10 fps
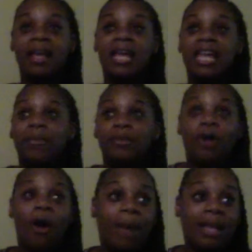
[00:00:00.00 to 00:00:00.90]
He was
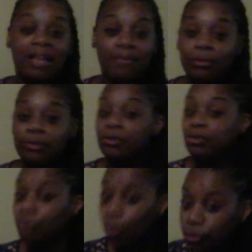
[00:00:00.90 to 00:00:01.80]
on my level
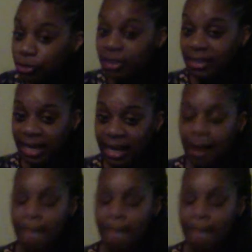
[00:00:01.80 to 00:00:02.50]
socially.